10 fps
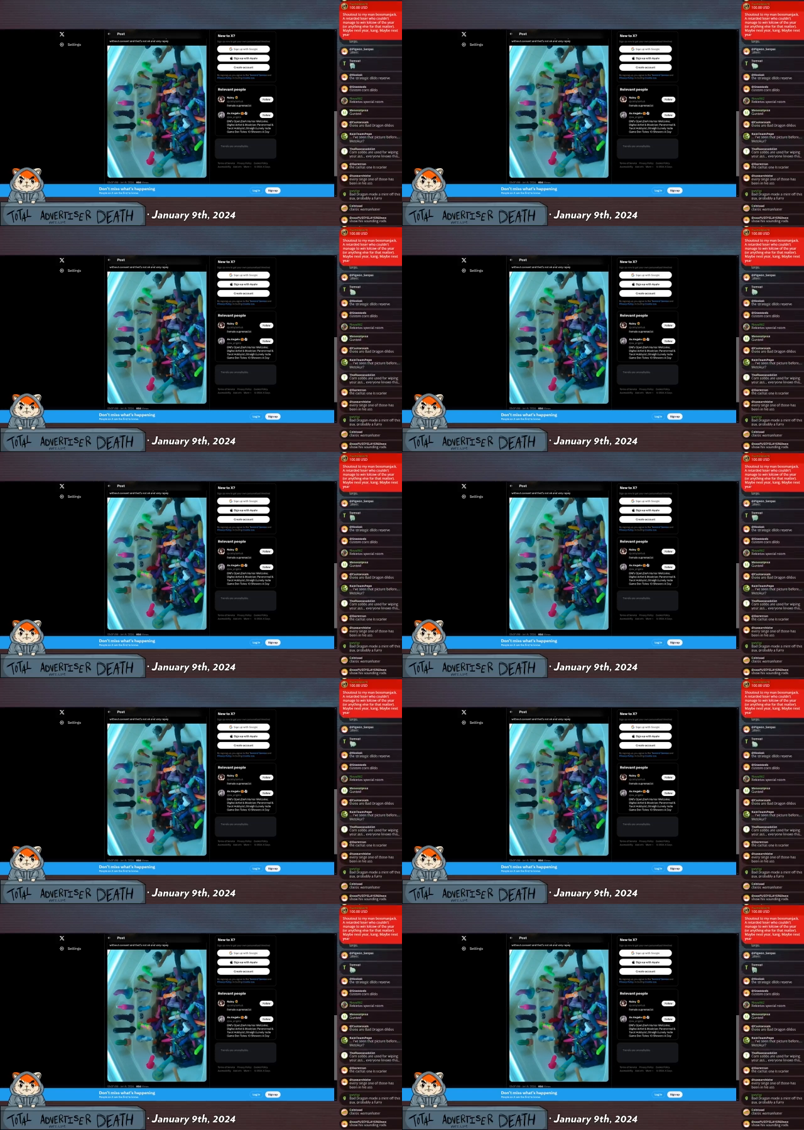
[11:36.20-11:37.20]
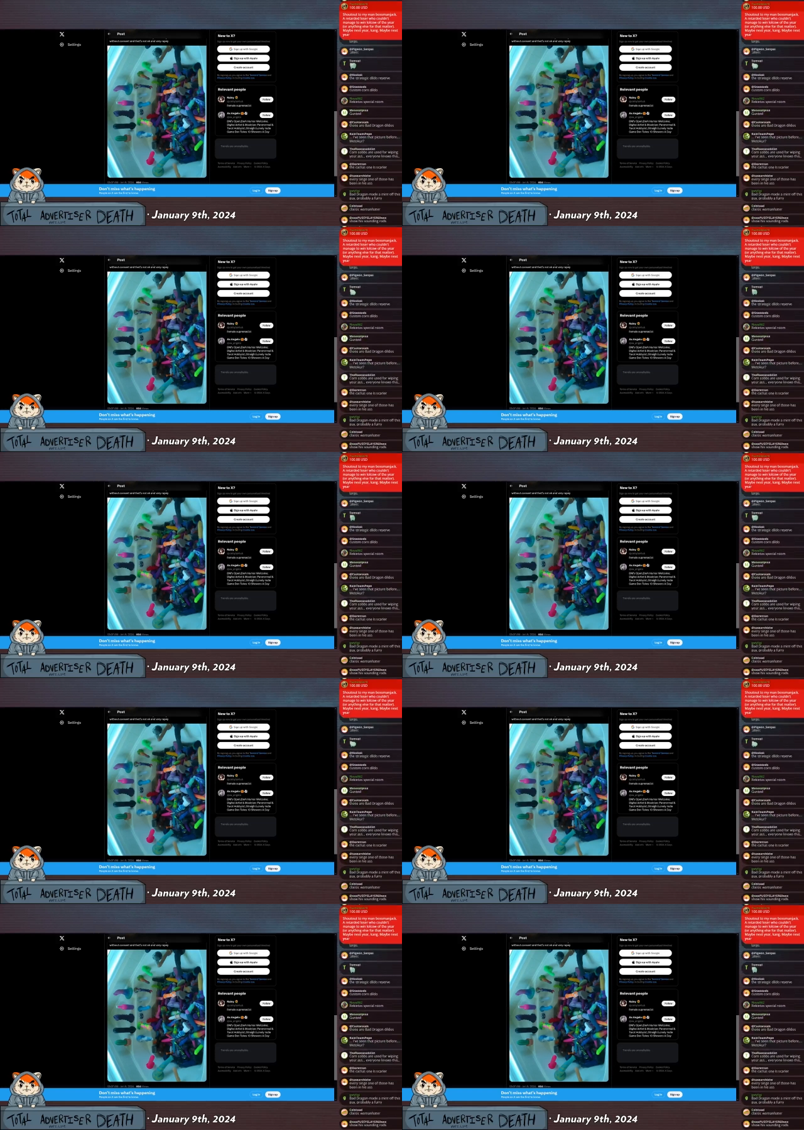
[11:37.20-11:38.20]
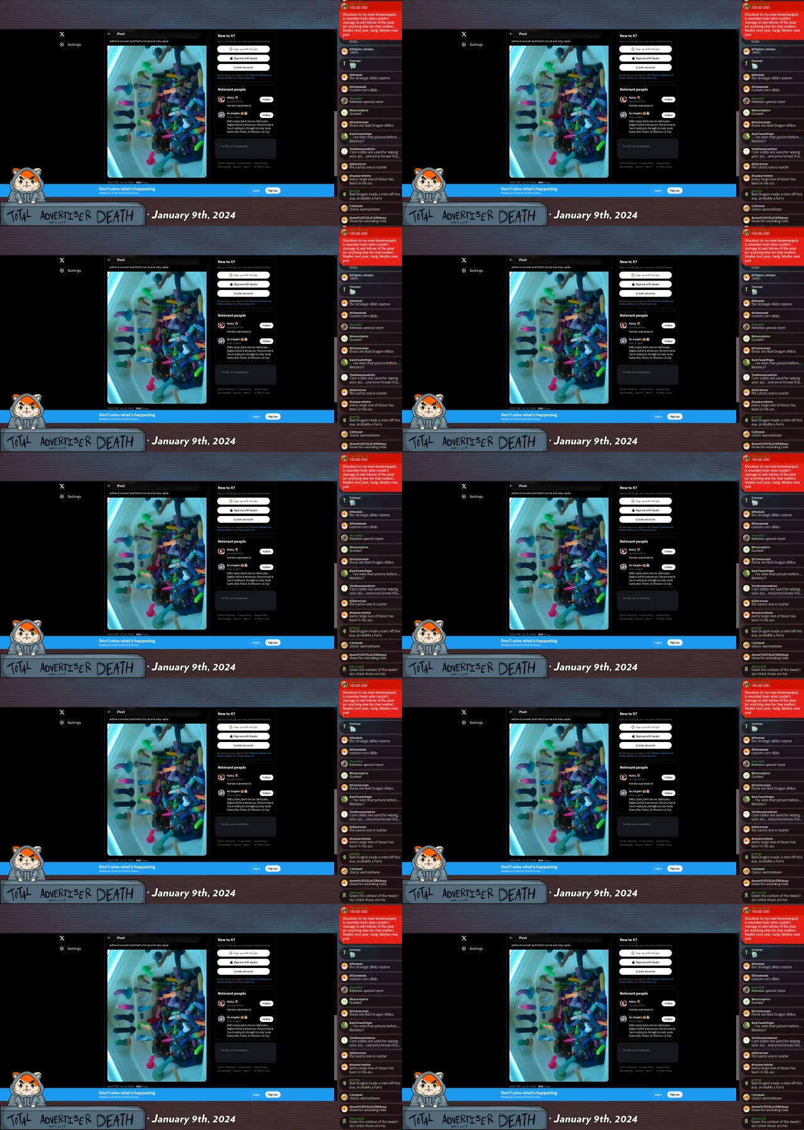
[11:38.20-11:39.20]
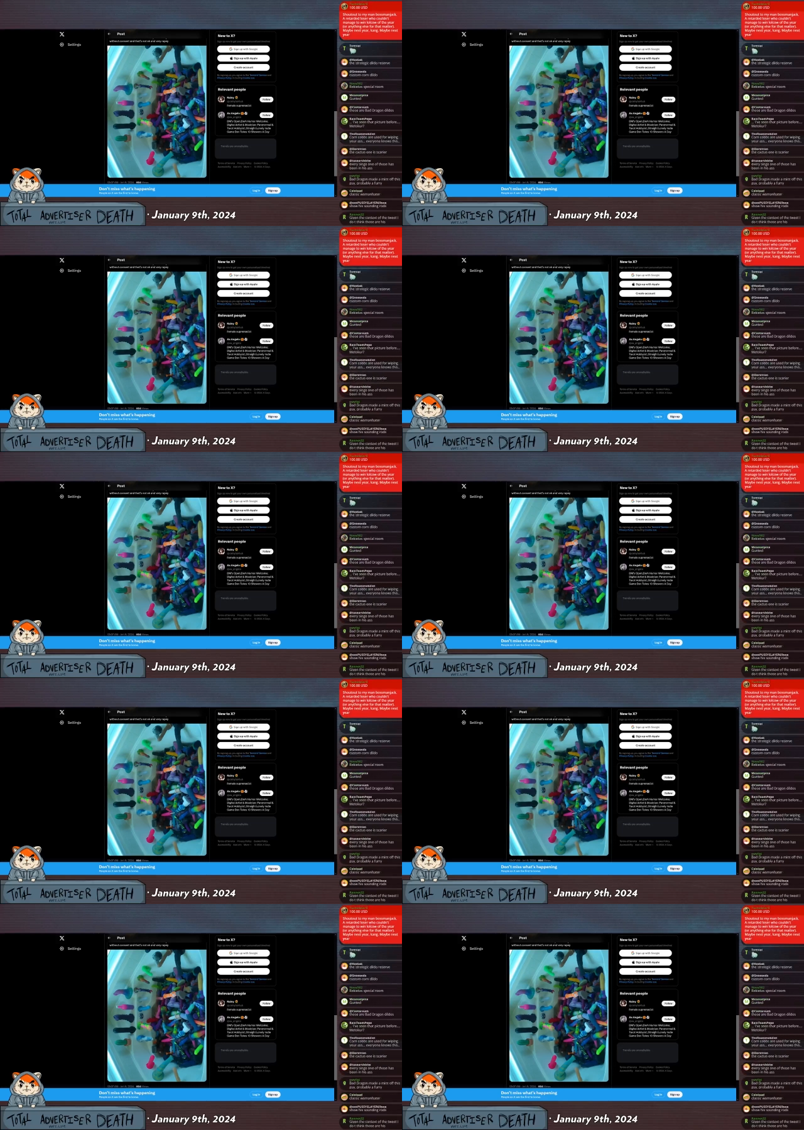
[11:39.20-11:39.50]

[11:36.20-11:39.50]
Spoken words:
No face is visible, so there are no lips to read.